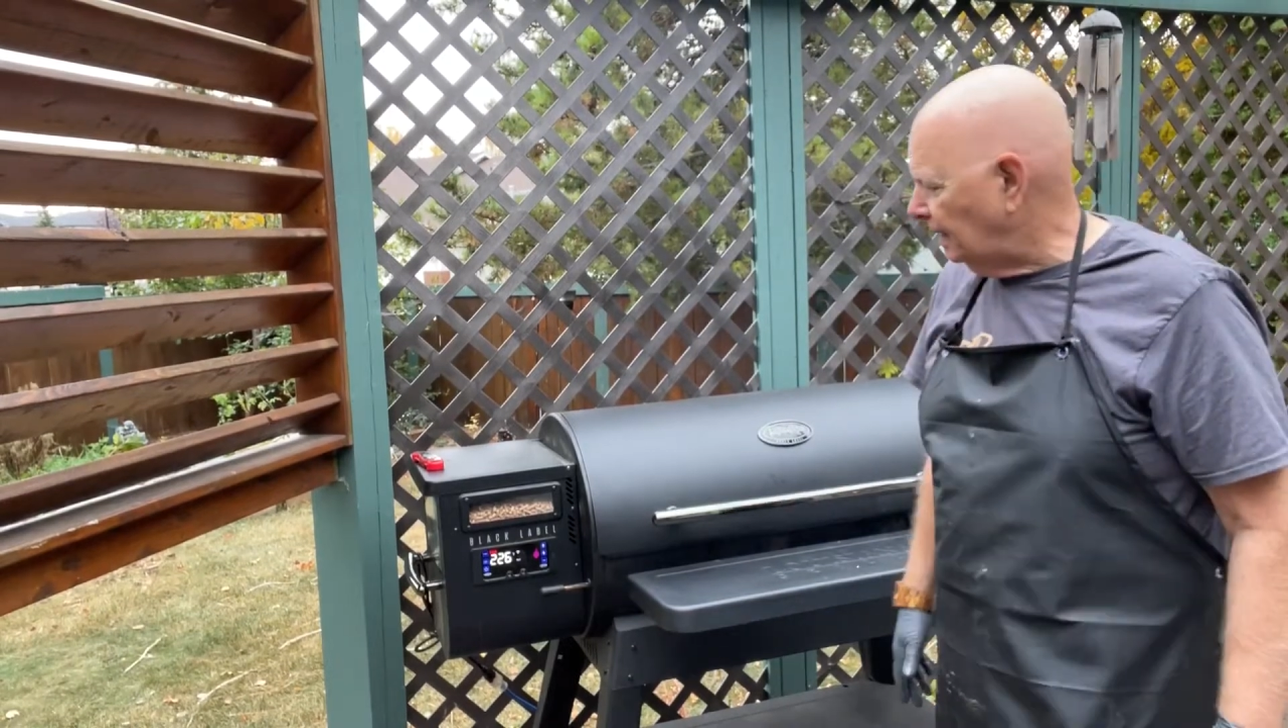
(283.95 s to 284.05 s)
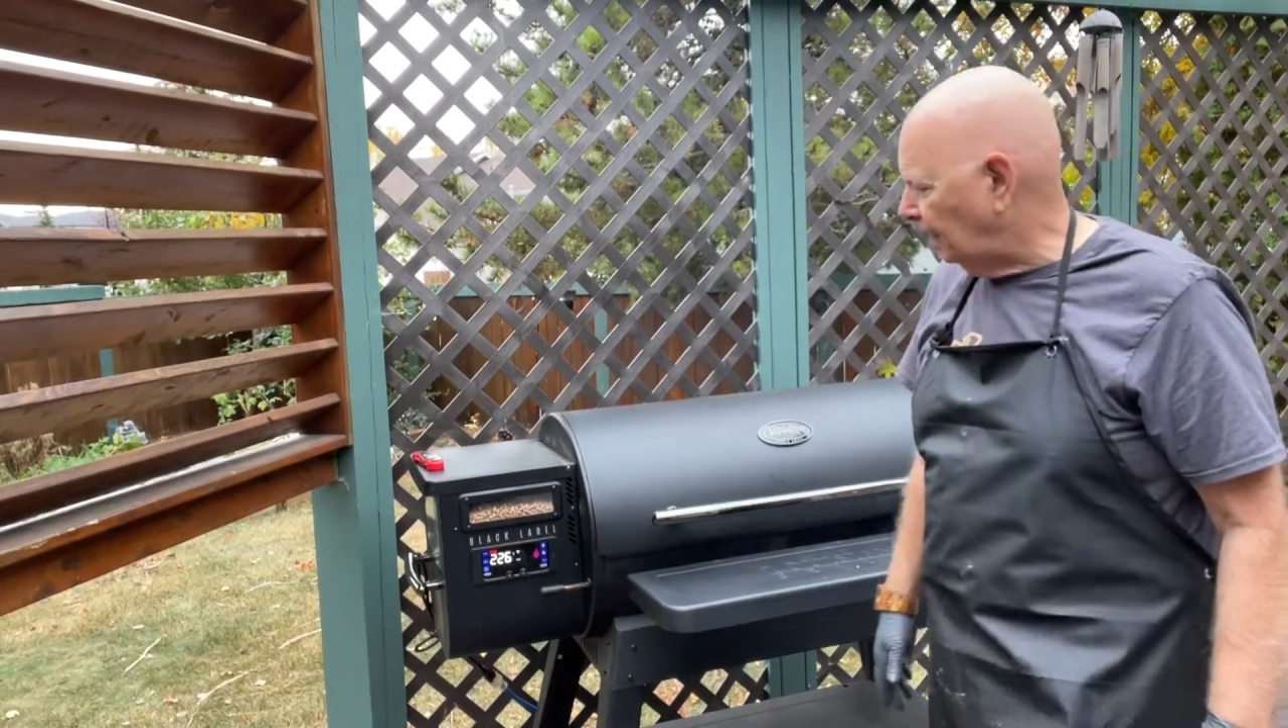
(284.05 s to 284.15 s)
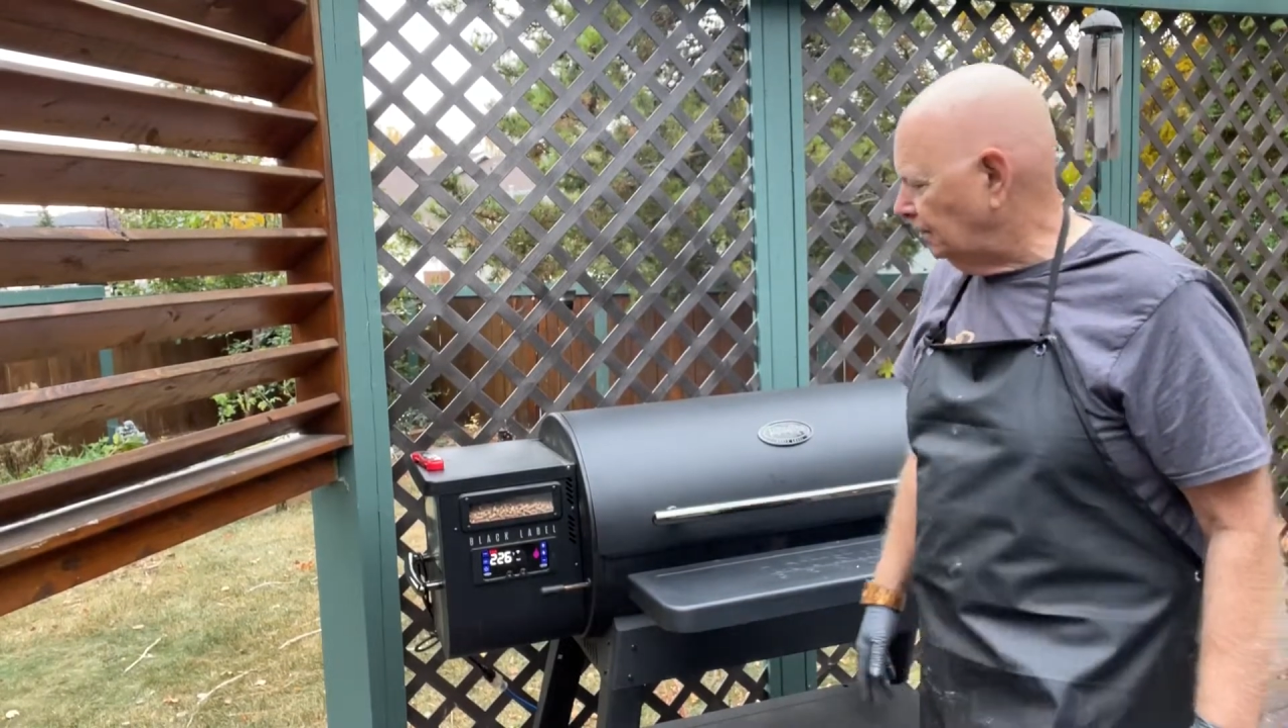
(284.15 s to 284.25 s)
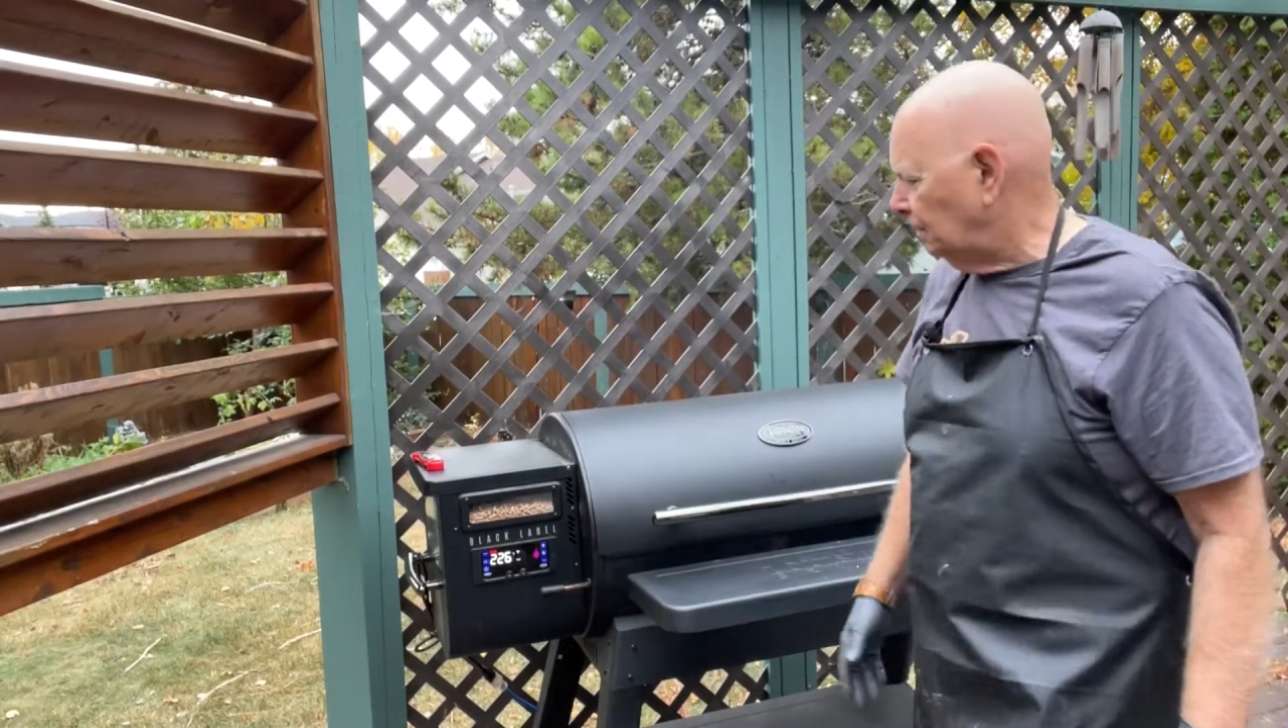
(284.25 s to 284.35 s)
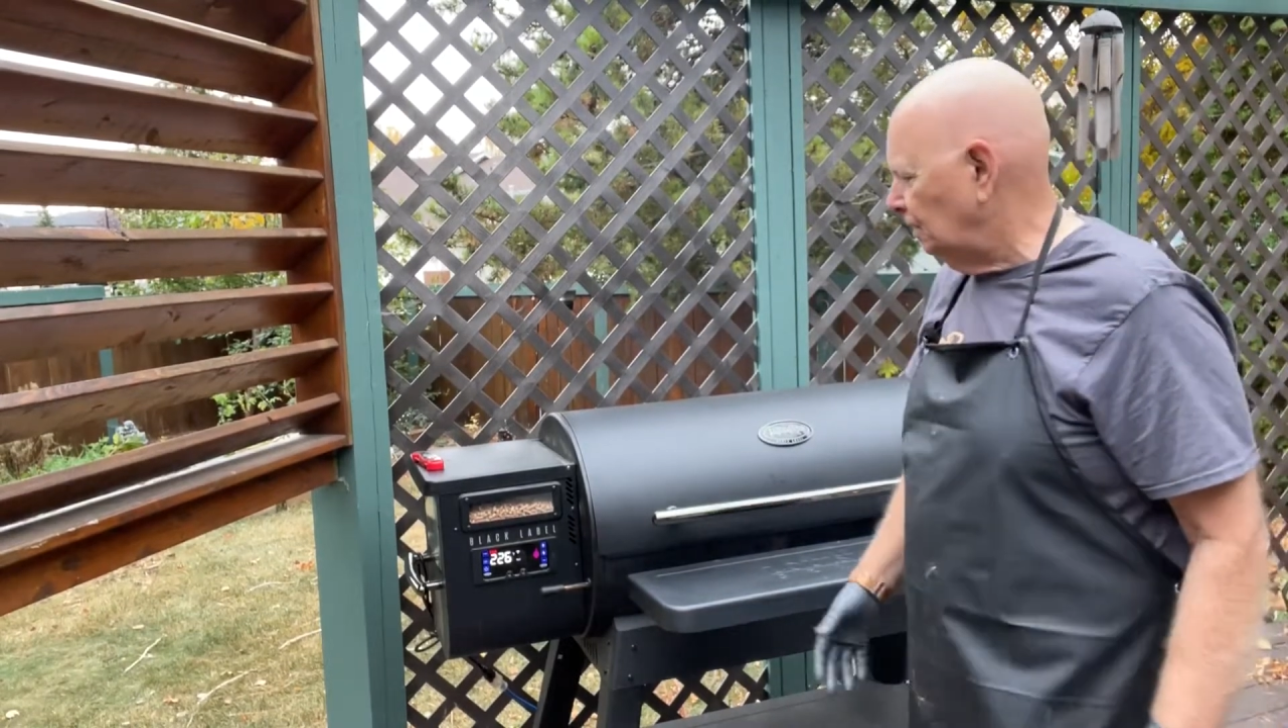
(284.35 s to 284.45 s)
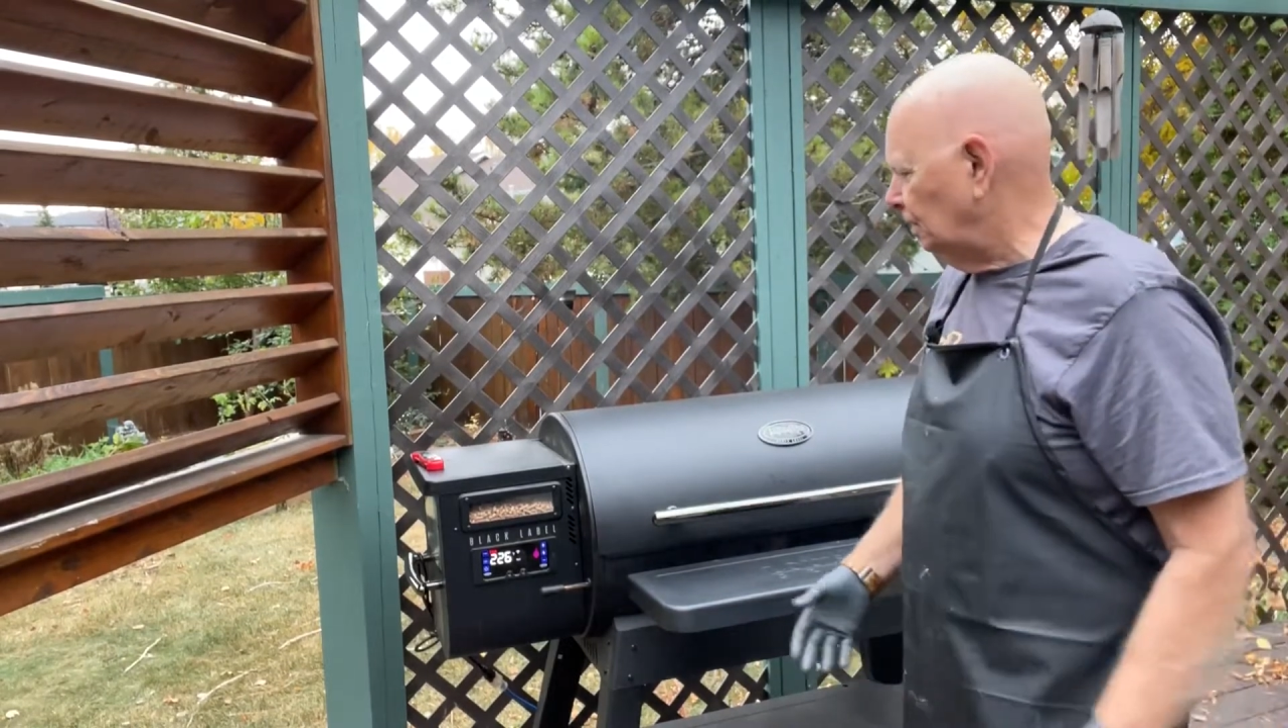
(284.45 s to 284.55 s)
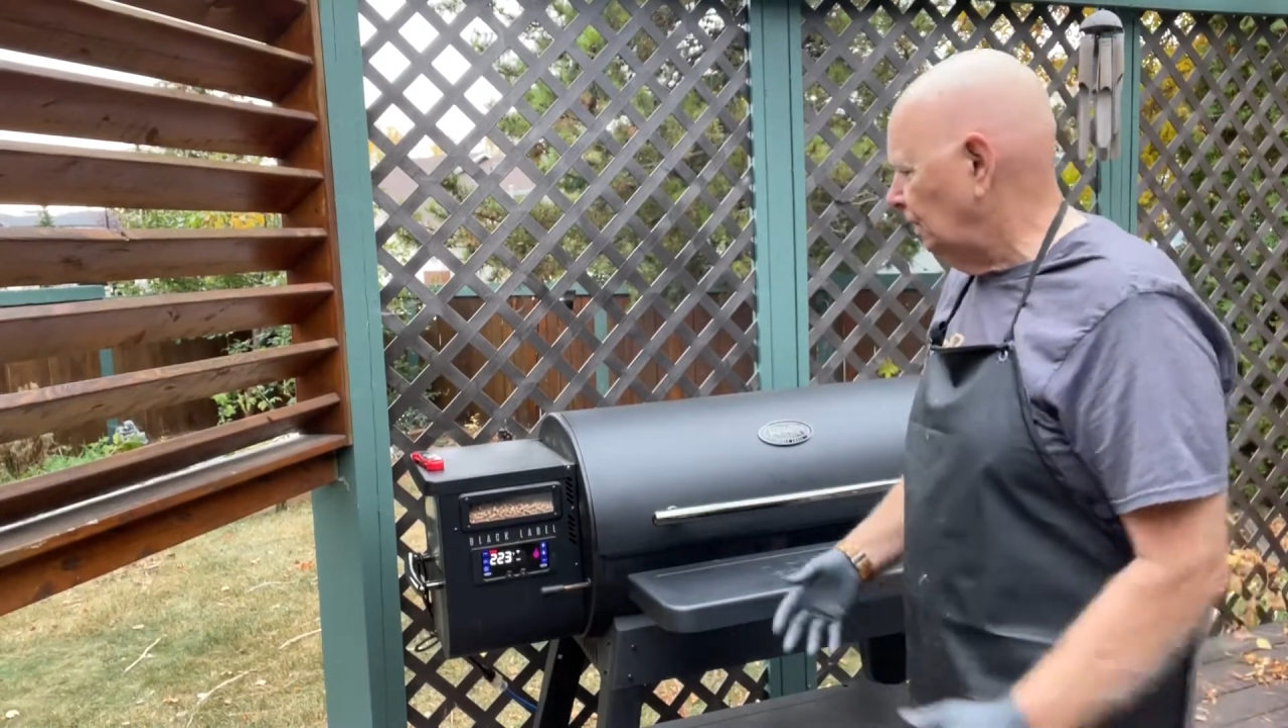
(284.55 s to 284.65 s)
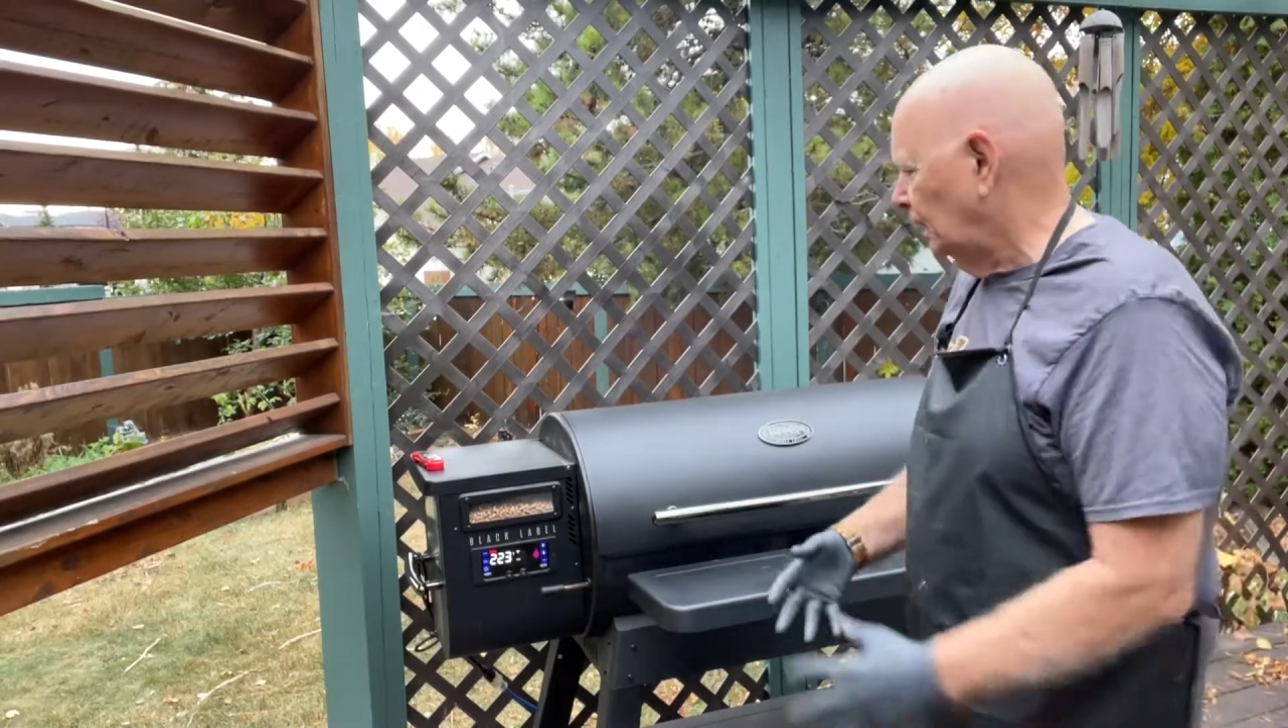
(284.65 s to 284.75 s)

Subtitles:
down to,